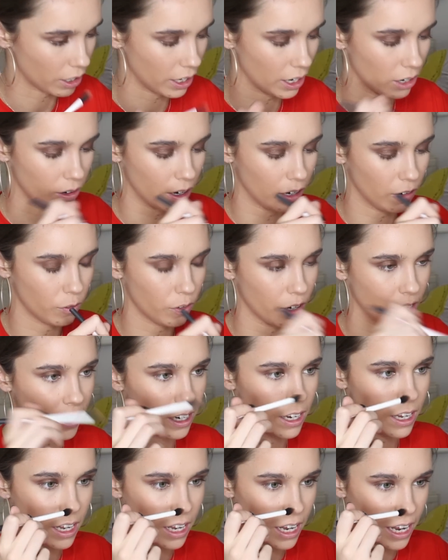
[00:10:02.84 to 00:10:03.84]
on it or anything,
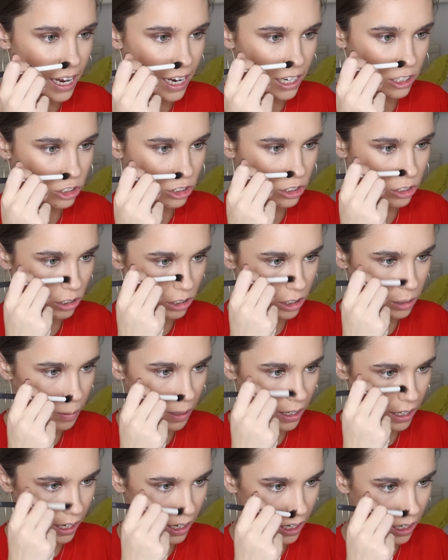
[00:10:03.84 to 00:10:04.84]
it just looks a
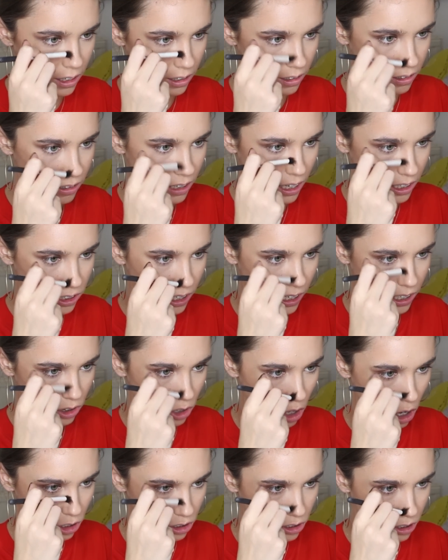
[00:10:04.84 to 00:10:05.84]
bit like, gets like
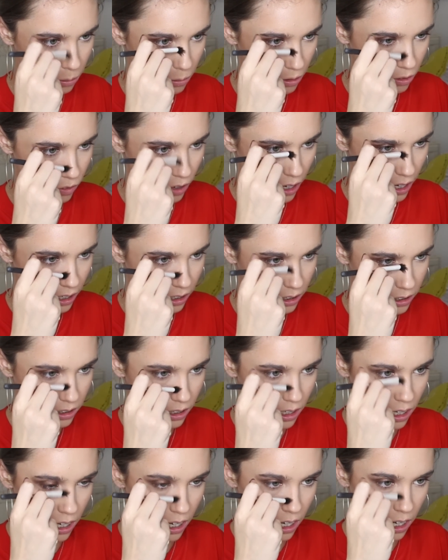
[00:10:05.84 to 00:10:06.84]
lost on my face.
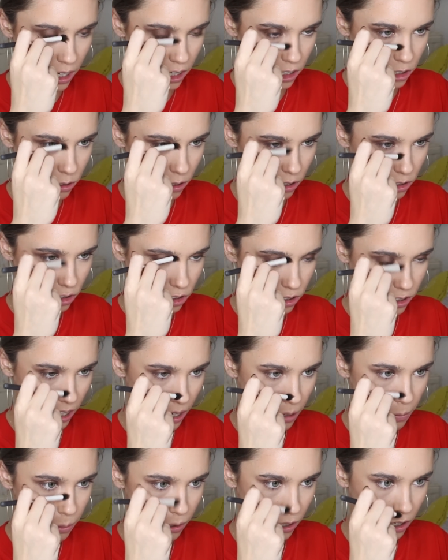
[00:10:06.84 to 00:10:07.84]
So I just
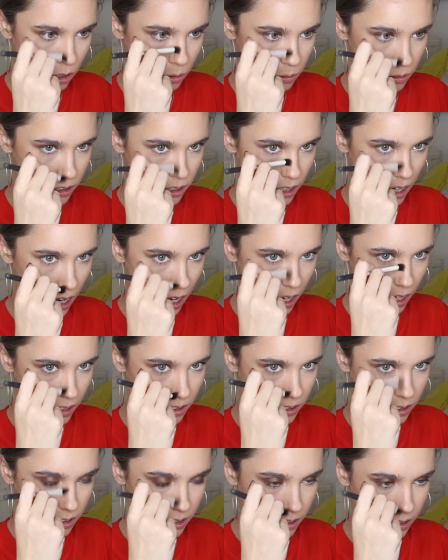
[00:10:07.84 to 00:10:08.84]
like put it up the
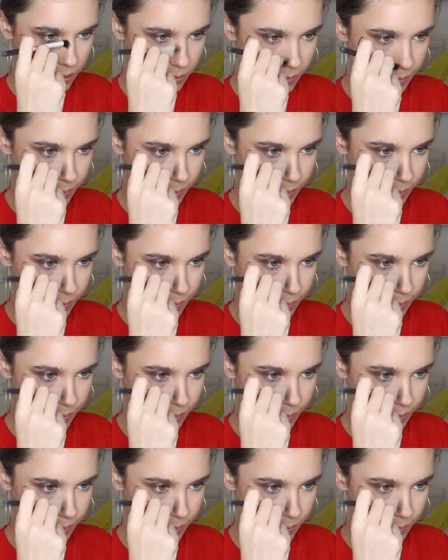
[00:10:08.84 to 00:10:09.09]
sides